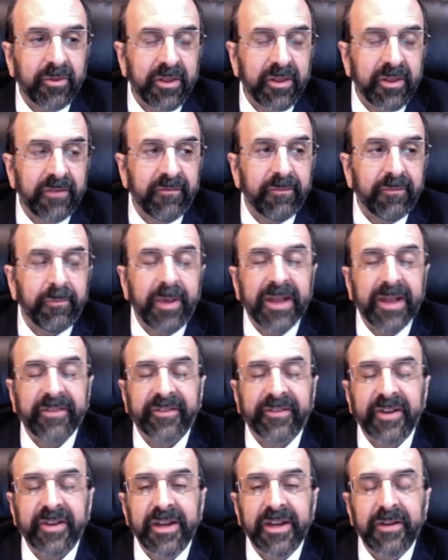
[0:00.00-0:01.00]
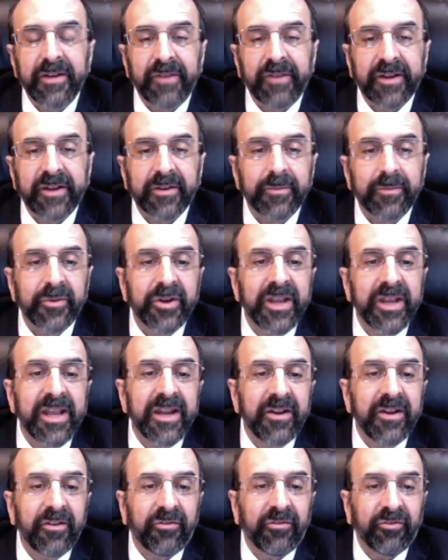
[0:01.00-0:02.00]
the Palestinian victimhood
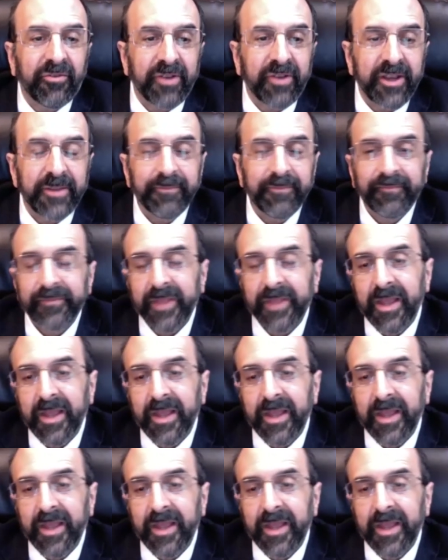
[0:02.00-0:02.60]
industry,